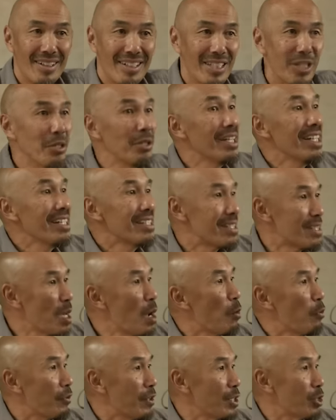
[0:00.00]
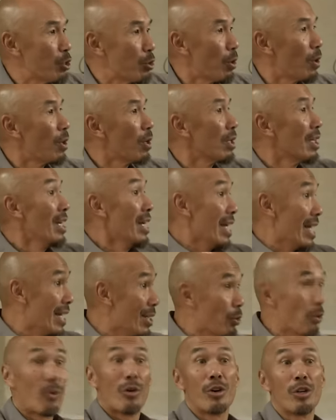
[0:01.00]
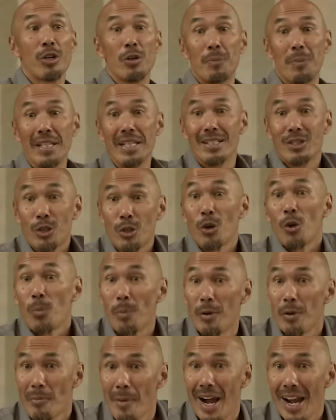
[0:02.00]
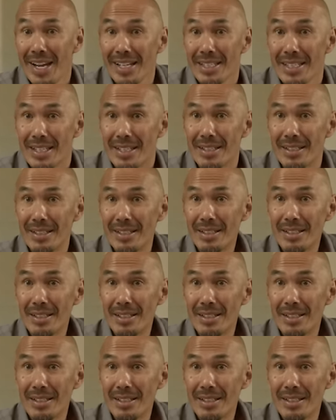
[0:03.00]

You need self control in order to be sober minded.